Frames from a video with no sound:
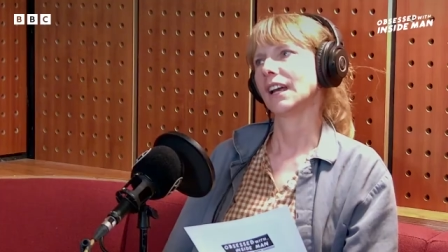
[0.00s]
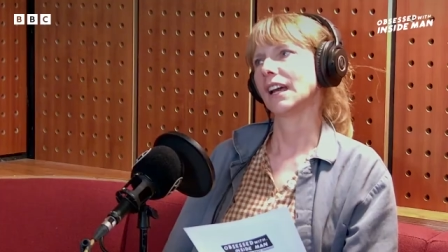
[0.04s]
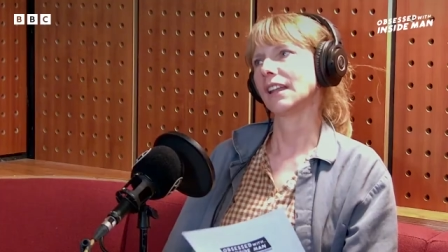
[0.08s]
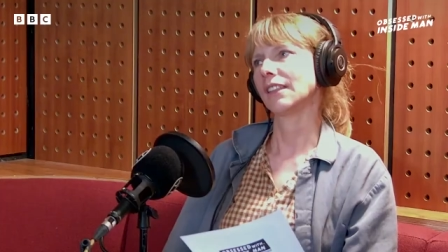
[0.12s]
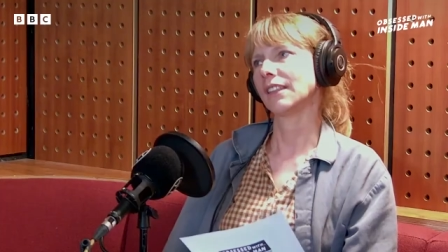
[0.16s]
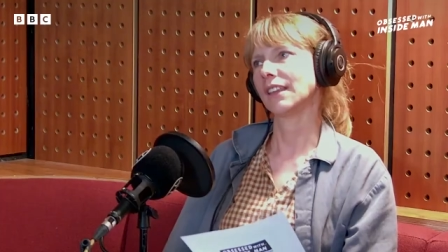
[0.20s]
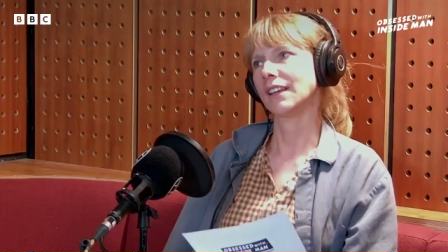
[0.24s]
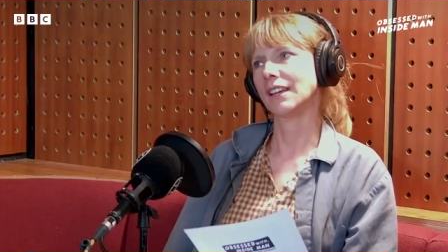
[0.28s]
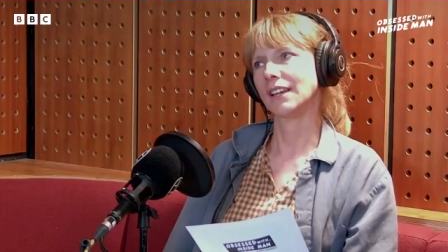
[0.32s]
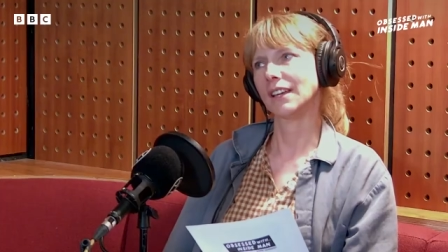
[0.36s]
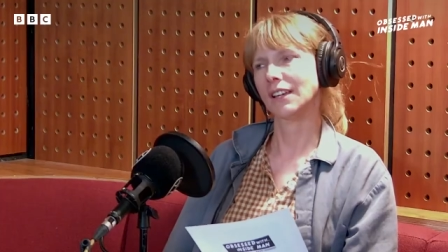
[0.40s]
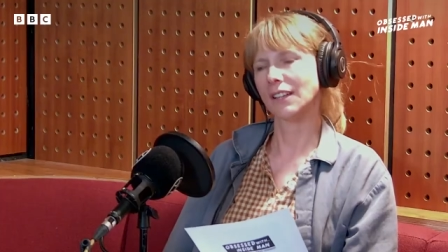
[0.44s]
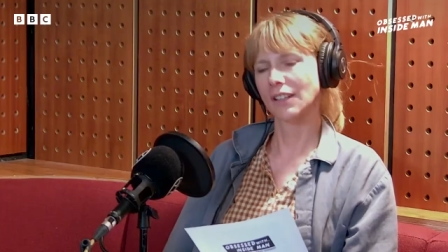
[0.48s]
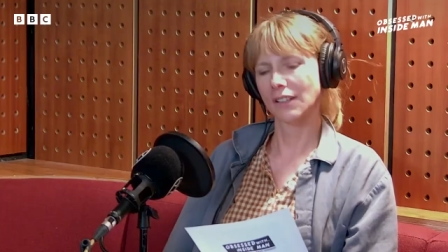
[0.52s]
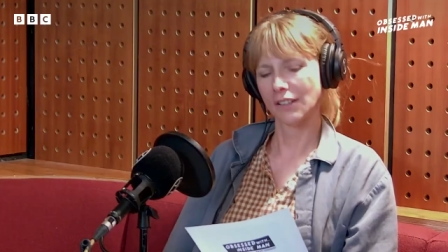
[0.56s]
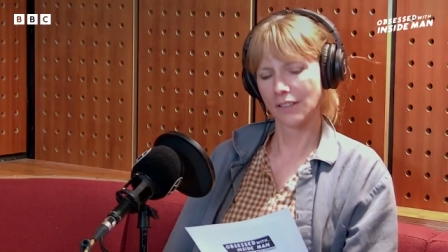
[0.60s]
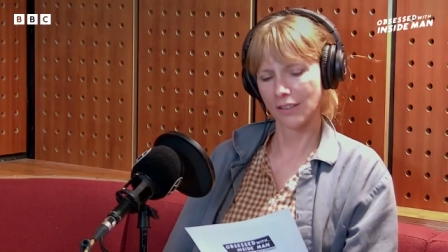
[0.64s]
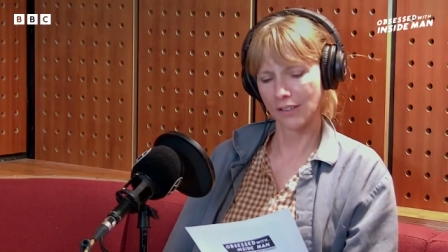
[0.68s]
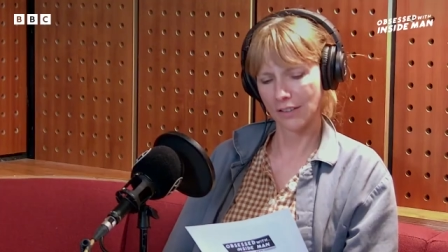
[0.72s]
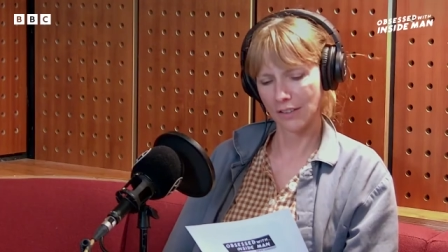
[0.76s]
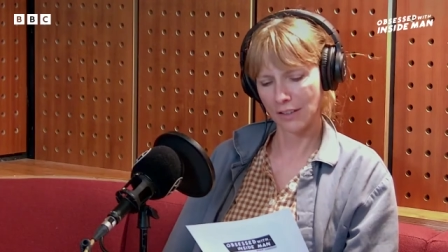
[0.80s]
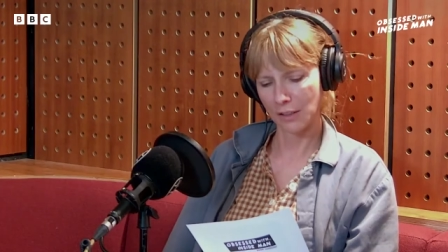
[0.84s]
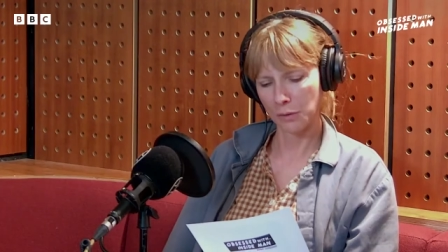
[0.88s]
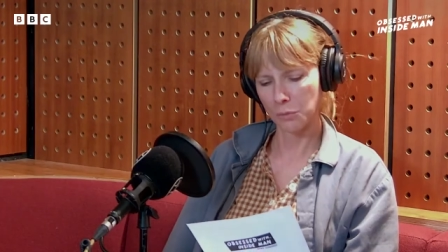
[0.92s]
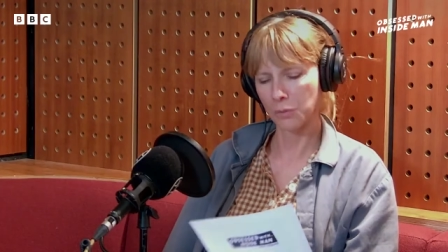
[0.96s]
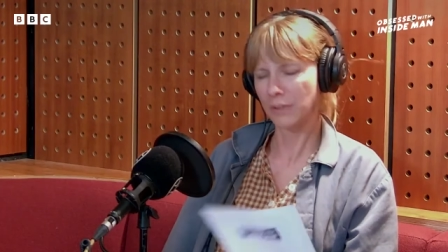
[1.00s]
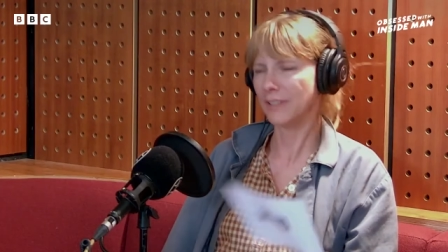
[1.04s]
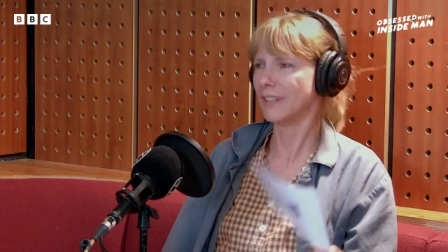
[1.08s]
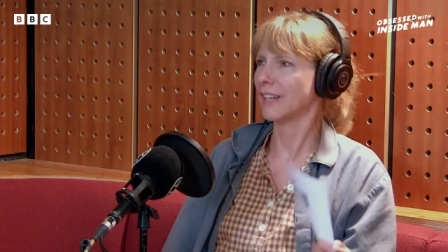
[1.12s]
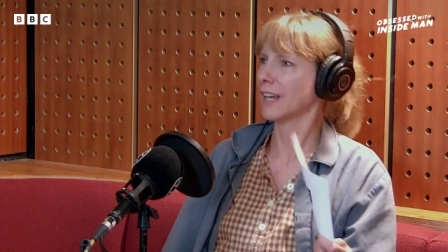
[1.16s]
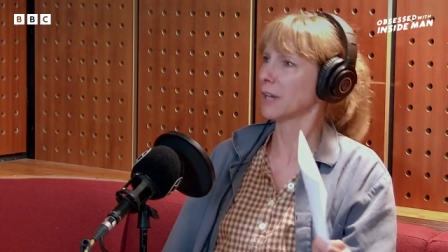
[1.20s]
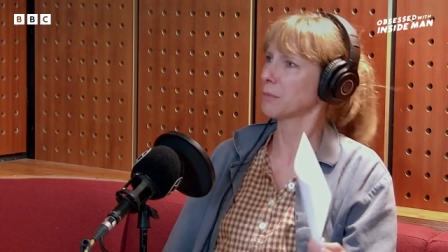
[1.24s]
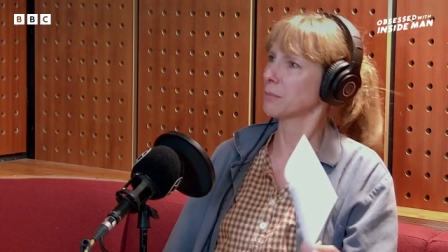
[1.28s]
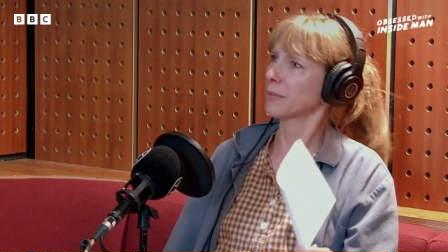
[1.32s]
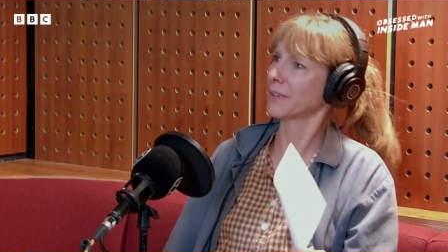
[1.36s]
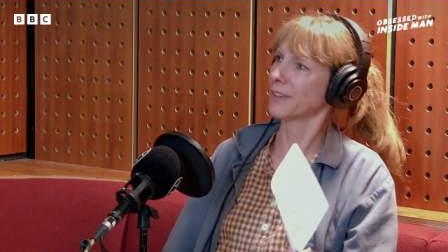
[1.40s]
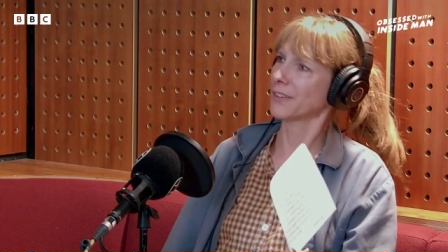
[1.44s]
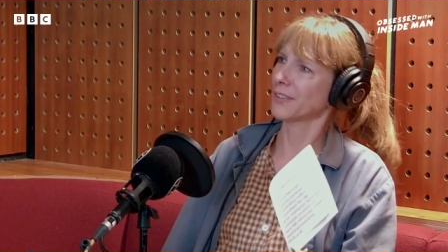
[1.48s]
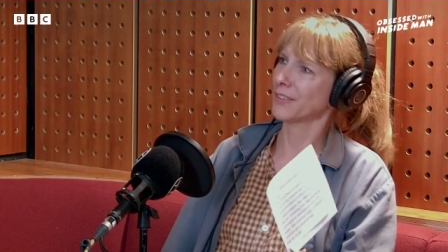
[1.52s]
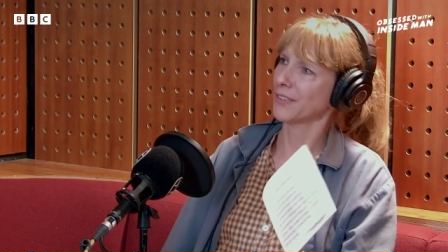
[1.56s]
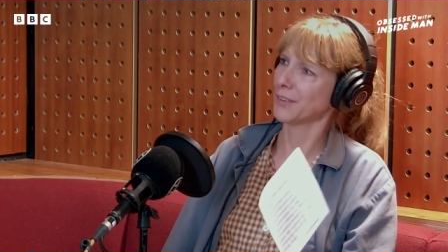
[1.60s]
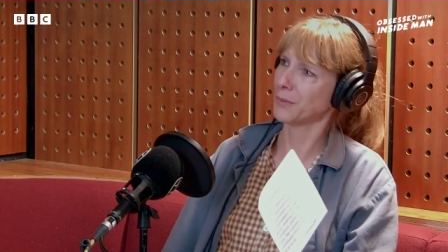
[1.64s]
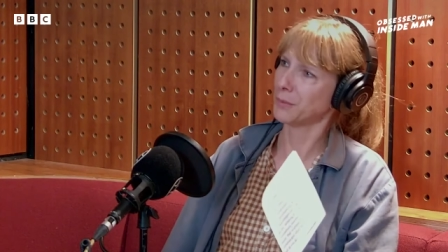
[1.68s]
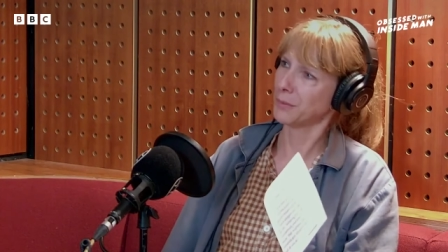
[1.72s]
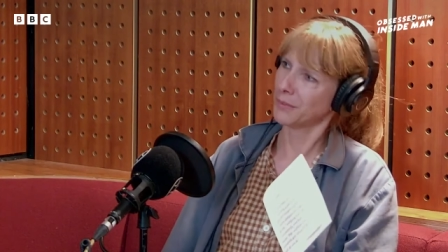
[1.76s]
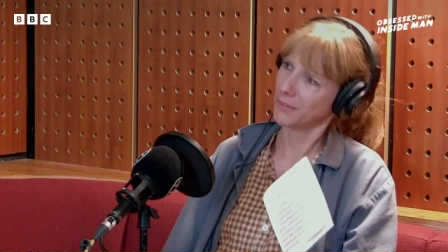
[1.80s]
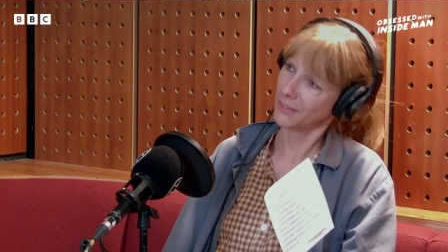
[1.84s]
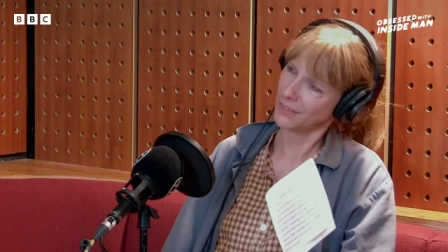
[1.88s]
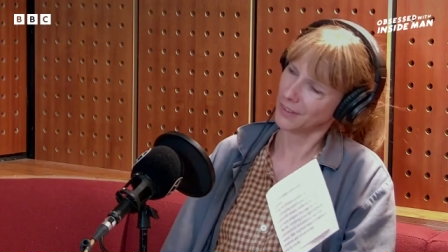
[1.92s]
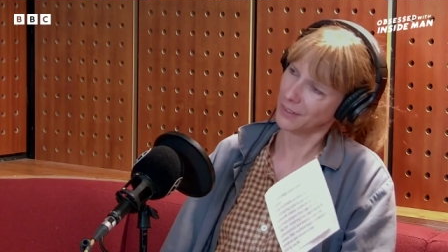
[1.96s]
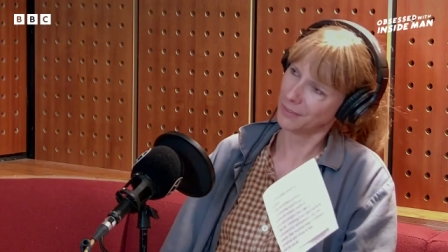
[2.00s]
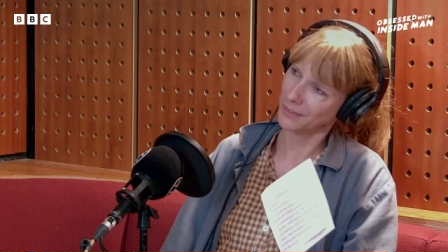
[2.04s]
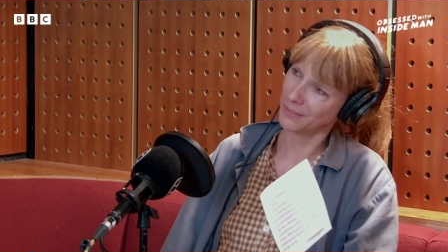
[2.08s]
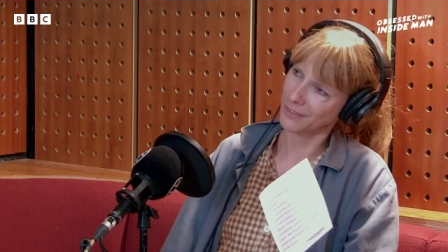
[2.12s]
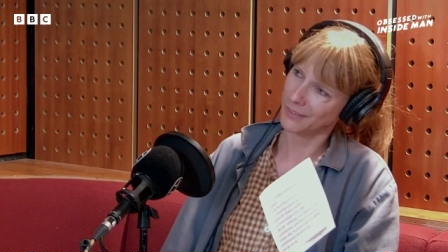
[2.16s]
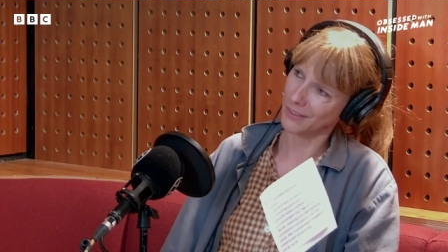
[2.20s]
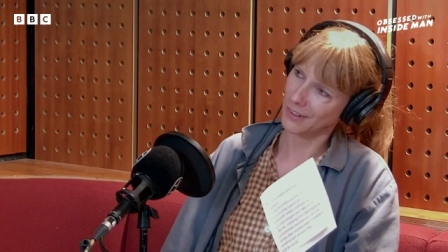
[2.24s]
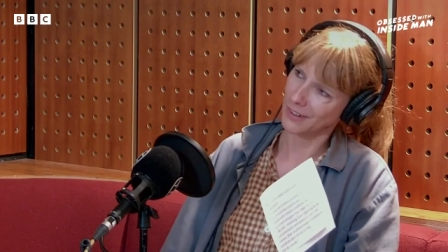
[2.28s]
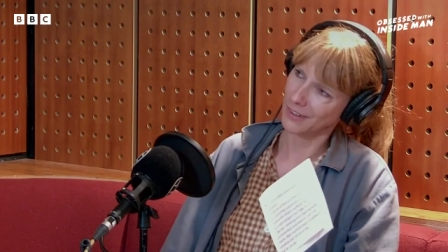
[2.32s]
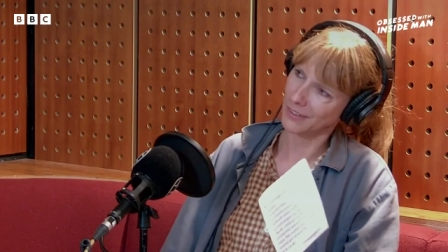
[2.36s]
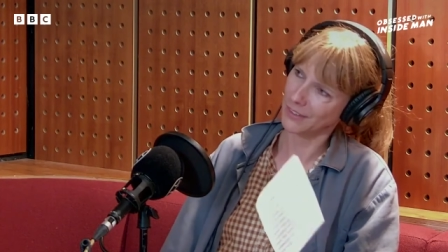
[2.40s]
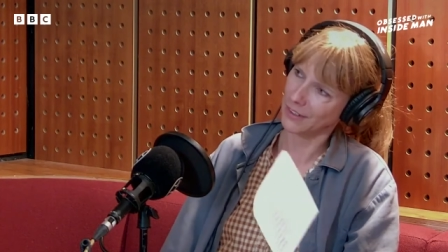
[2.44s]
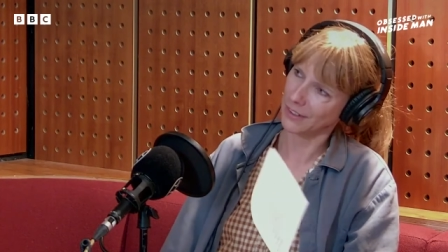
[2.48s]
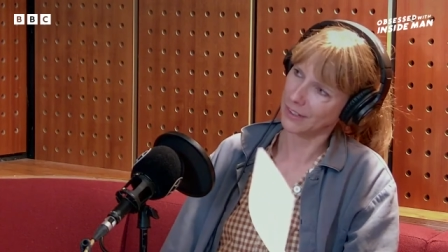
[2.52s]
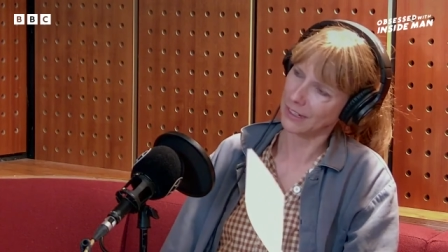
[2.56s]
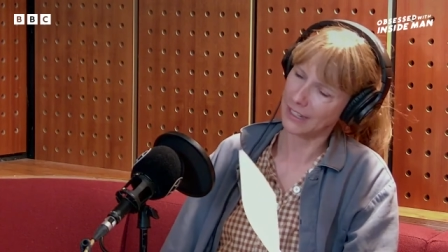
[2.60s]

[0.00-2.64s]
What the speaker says: I think you wouldn't get past this for Stephen's writing.